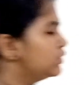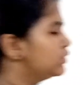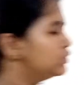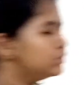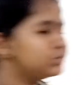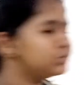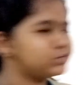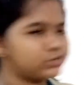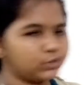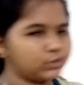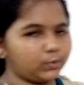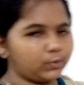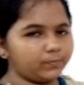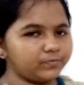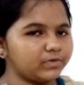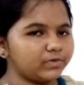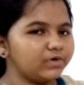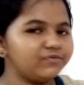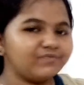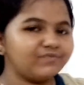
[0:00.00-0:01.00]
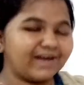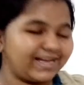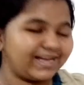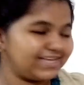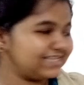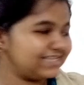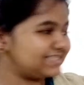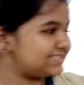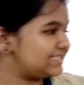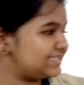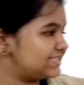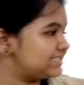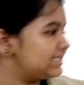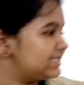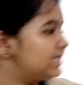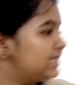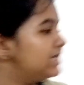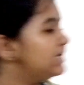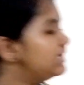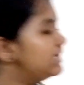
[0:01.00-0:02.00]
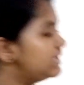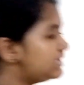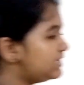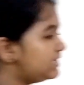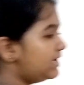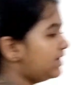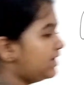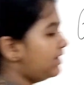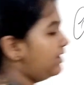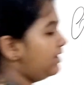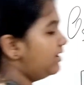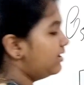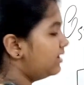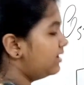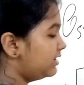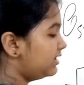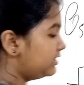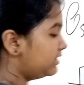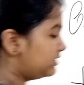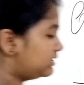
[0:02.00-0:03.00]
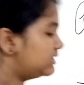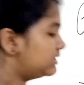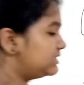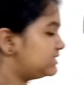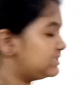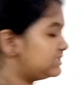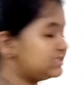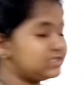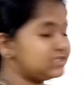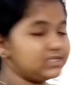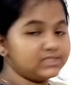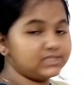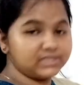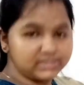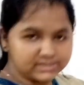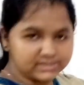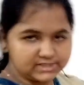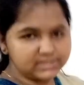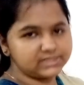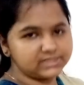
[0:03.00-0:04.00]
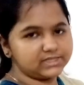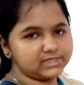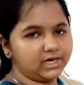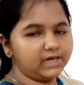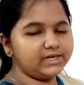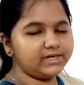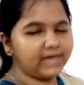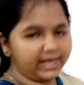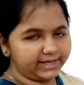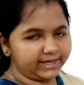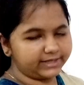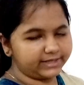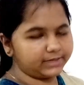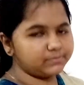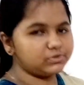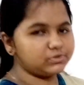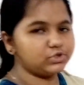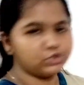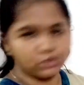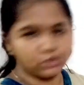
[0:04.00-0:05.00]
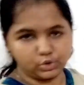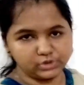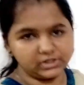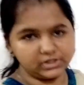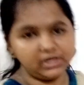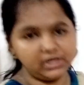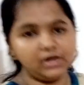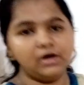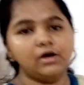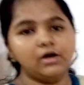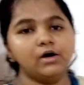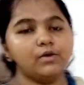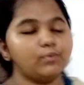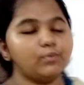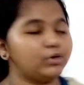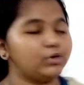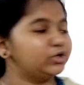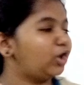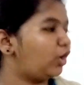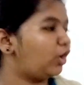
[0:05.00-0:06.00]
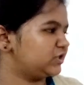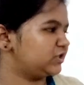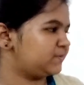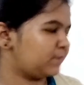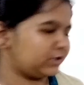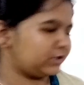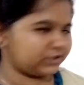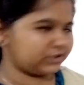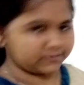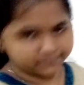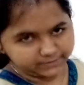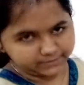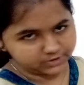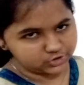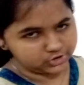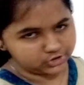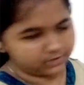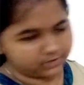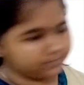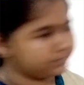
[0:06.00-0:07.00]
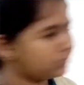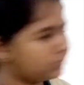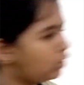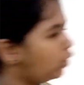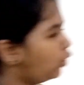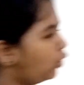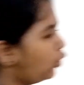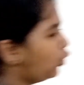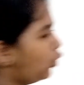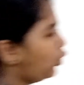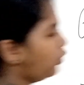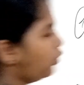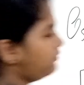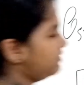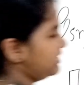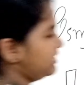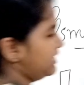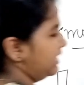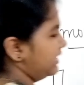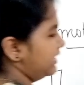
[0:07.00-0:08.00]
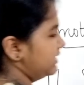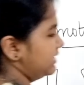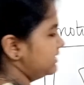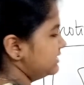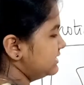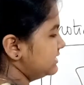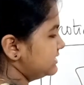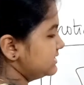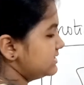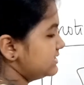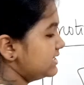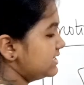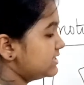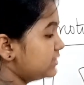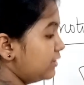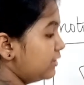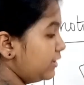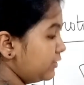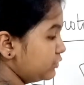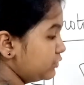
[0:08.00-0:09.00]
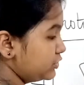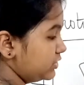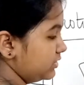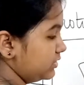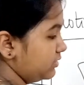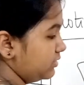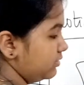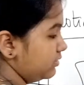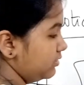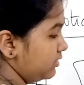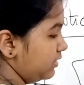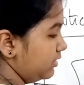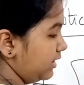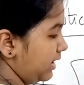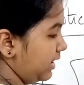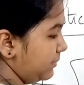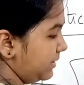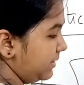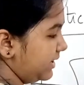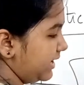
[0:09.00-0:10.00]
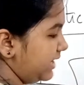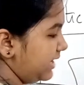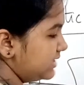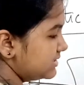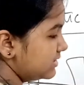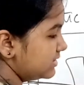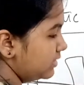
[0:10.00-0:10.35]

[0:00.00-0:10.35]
So why is this here? This is a a diagram to show the osmotic pressure. Over here, this is the solution. Am I right?